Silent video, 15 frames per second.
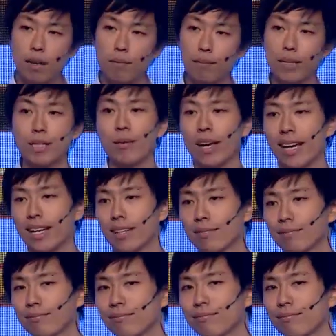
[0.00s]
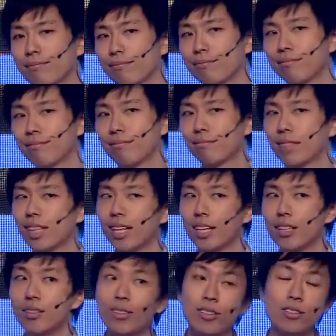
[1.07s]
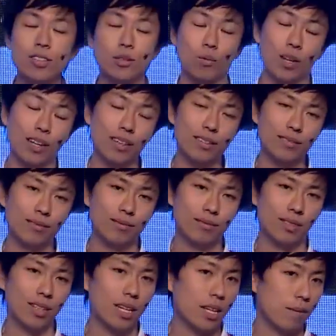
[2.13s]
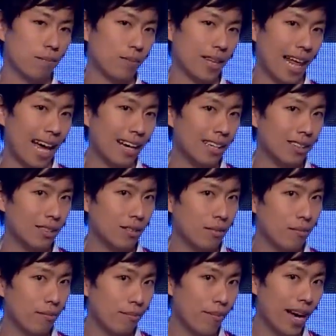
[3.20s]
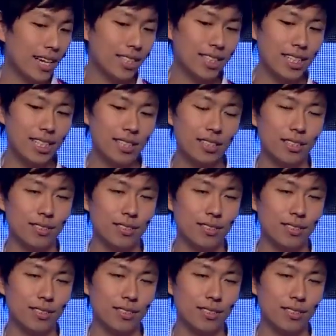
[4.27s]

By the way, do you know the word black magic?